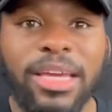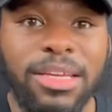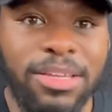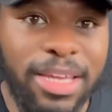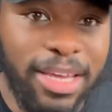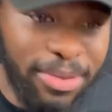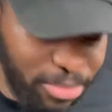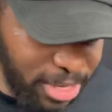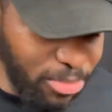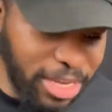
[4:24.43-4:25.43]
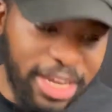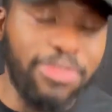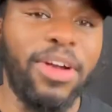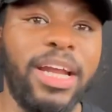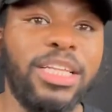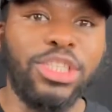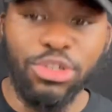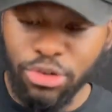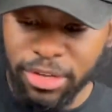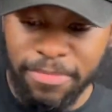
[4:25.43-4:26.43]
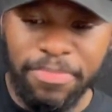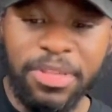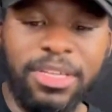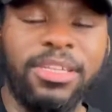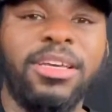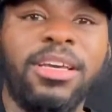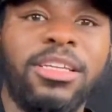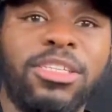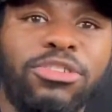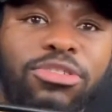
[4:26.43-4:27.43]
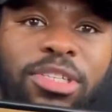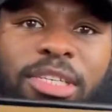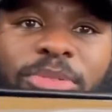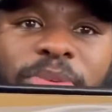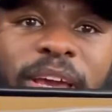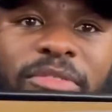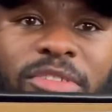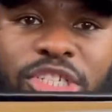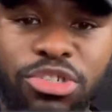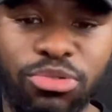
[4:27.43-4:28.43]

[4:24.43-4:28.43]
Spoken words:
yeah, we getting right into it. So you see we have the shoes